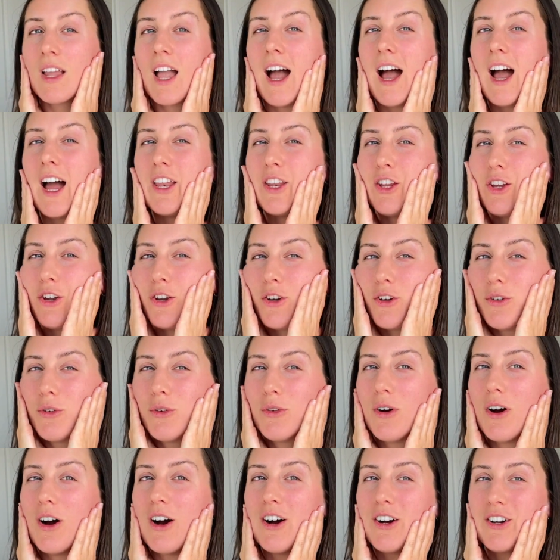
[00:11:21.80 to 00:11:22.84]
and
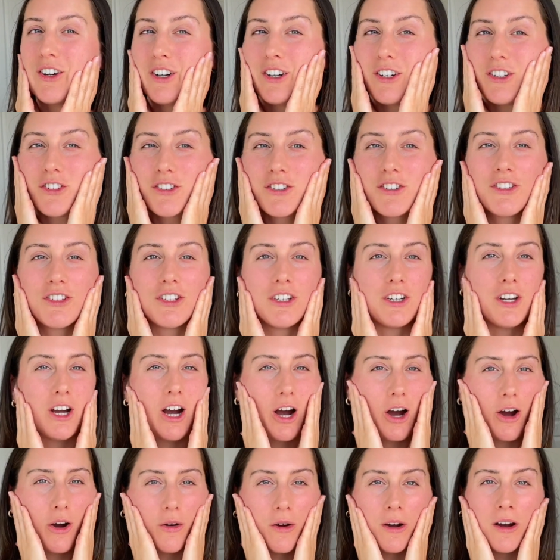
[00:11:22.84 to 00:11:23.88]
you are good to
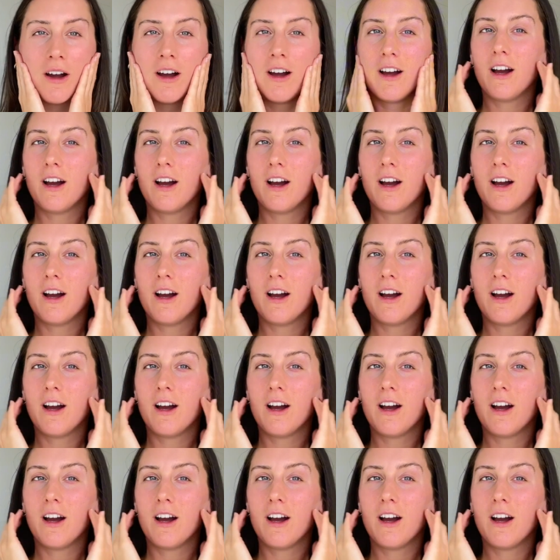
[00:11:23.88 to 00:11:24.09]
go.